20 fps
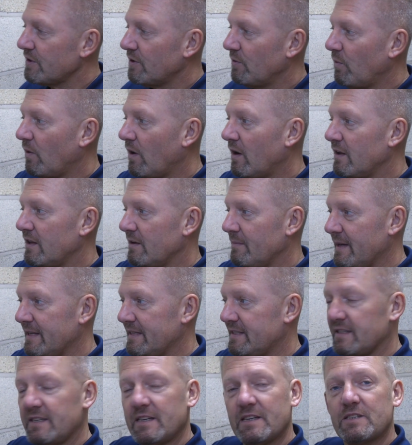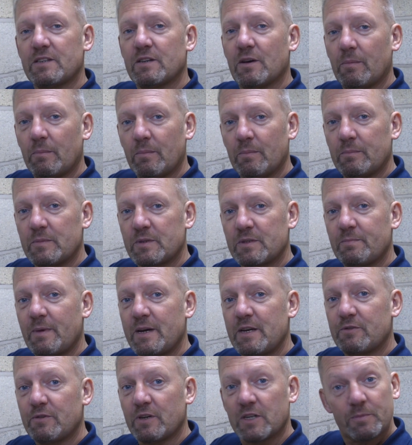going to wire them into this
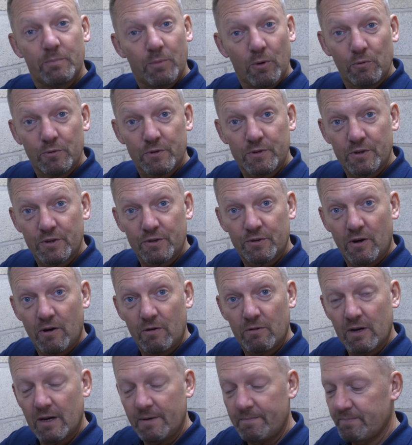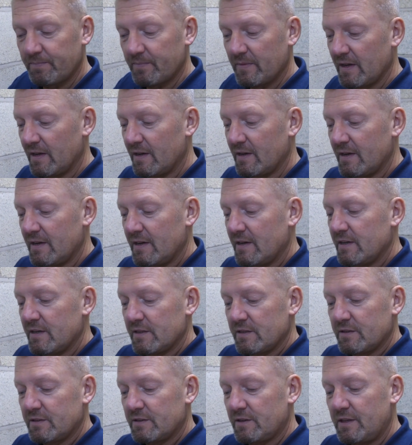Smatrix pulse controller.
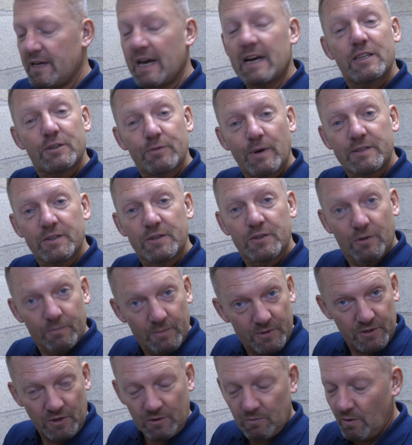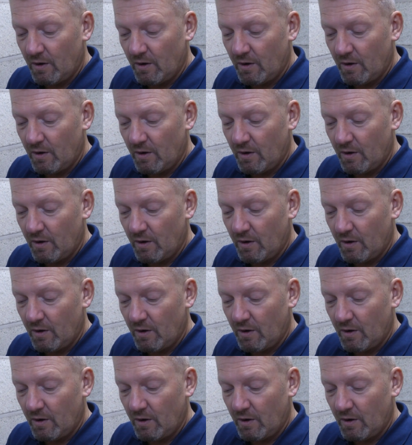So the actuators come with two